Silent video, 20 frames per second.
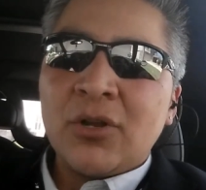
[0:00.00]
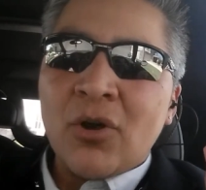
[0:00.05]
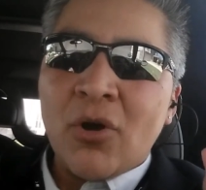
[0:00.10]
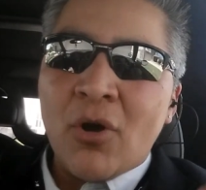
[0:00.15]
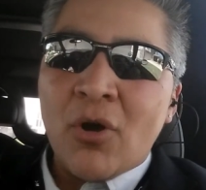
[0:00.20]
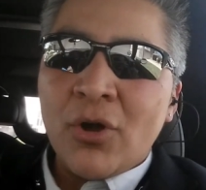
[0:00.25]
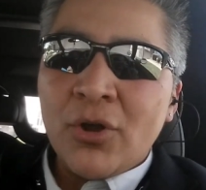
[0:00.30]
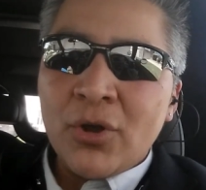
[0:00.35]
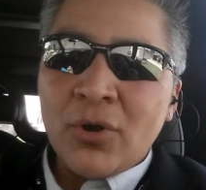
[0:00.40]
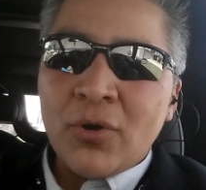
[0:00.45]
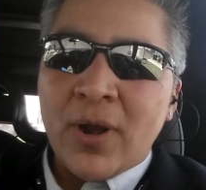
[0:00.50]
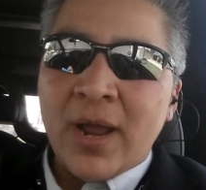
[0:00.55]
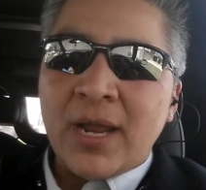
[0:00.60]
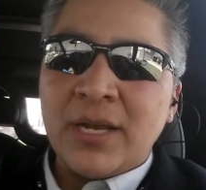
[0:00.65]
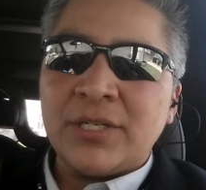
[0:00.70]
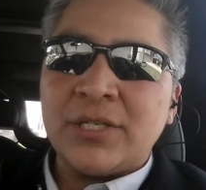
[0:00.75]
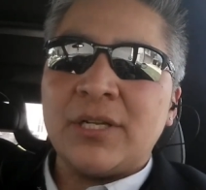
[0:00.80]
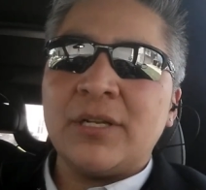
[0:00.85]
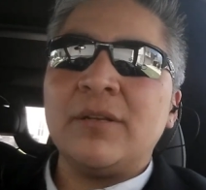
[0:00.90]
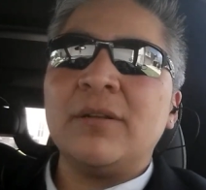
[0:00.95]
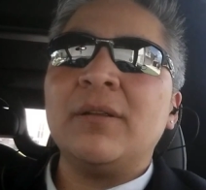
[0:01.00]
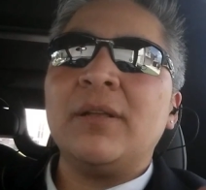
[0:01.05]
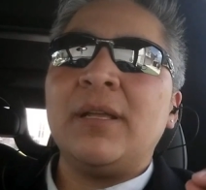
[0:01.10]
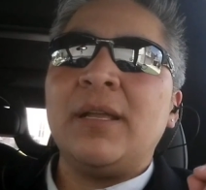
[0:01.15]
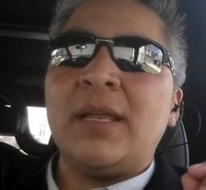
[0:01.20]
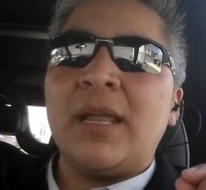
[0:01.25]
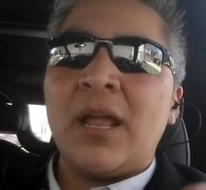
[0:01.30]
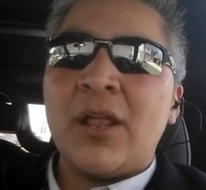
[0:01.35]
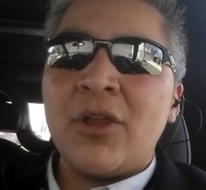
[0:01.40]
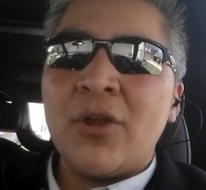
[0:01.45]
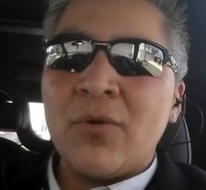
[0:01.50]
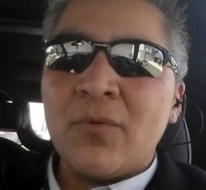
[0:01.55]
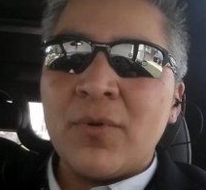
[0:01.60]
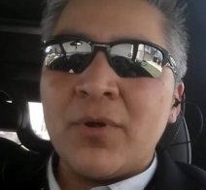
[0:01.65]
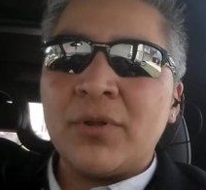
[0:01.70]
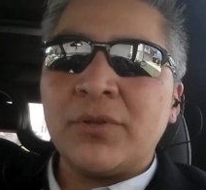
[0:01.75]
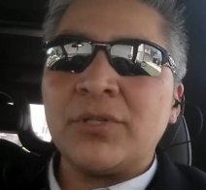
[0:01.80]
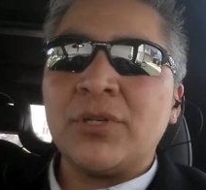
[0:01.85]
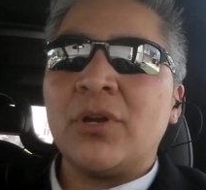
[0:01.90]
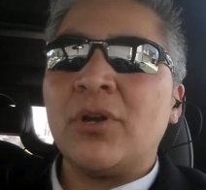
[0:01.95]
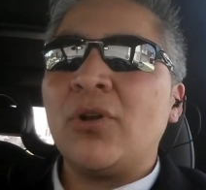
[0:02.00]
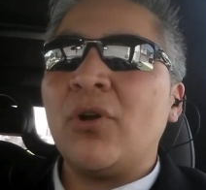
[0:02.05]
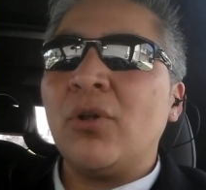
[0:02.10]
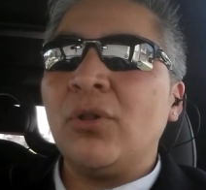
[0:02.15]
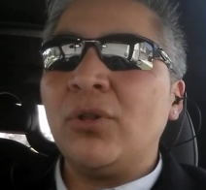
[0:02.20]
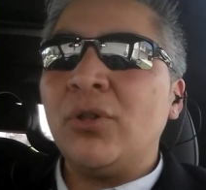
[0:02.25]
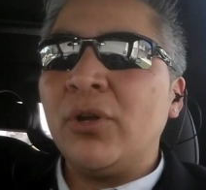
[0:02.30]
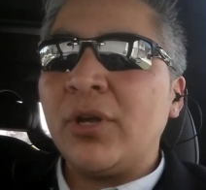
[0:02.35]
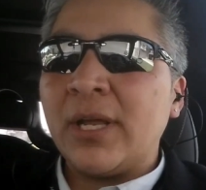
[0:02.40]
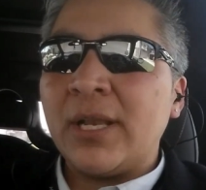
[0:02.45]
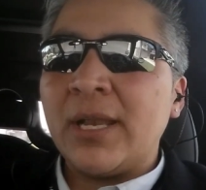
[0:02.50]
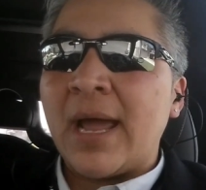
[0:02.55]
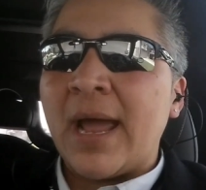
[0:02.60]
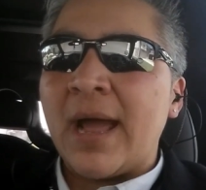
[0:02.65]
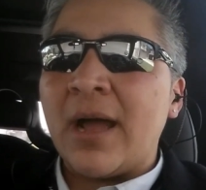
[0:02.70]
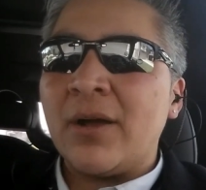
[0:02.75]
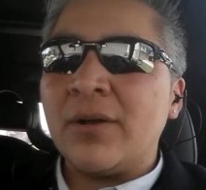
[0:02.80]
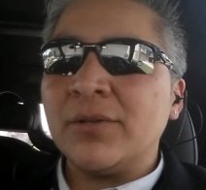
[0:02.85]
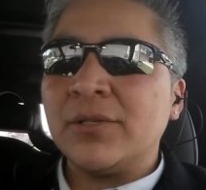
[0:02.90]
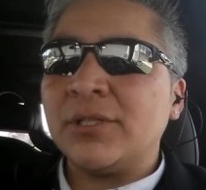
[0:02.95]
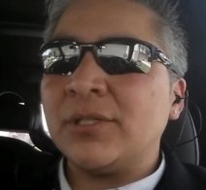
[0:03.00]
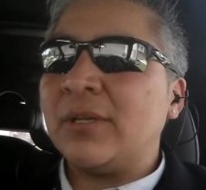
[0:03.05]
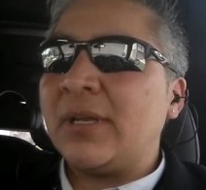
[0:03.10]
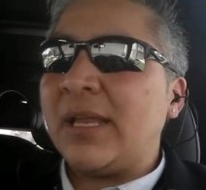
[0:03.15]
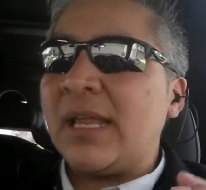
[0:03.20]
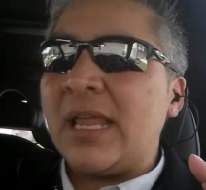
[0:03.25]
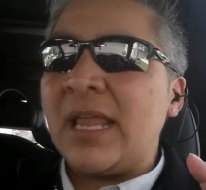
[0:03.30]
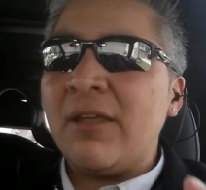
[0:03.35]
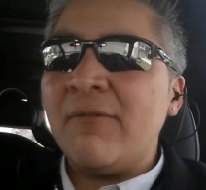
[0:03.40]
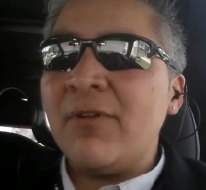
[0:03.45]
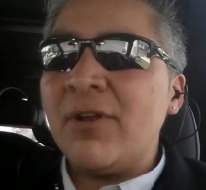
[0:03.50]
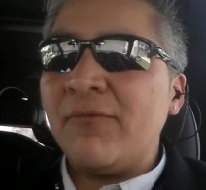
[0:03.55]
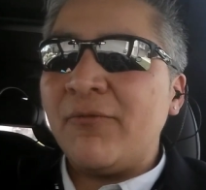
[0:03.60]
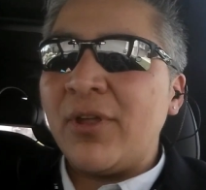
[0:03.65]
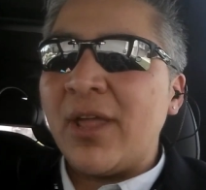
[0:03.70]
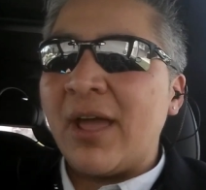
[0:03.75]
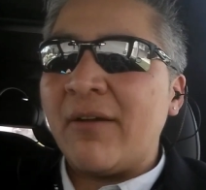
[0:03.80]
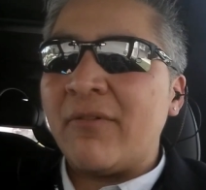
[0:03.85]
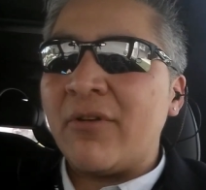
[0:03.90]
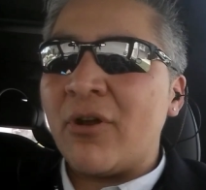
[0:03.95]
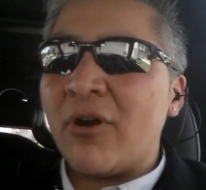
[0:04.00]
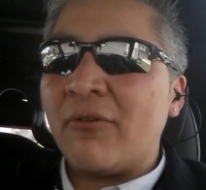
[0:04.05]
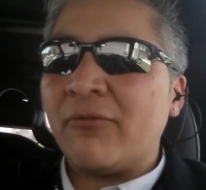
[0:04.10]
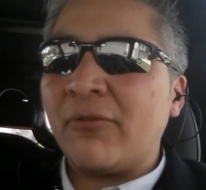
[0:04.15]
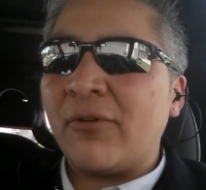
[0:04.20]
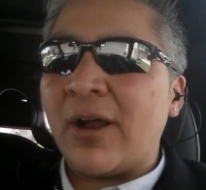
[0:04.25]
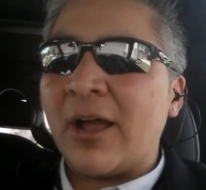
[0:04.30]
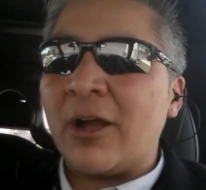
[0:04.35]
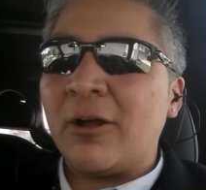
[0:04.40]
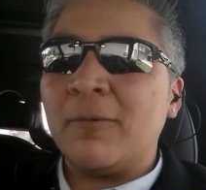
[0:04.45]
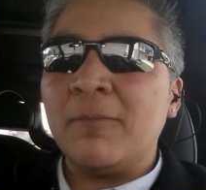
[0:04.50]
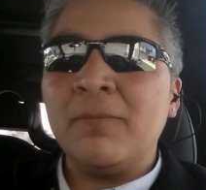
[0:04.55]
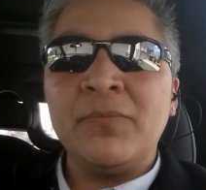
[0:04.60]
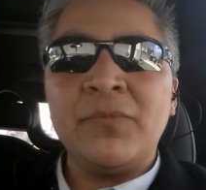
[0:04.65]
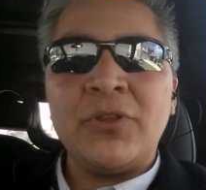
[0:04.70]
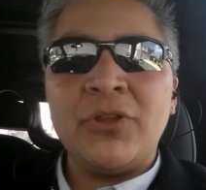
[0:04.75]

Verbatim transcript: Call your agent, get your realtor, go look at a house, even if you have an offer out.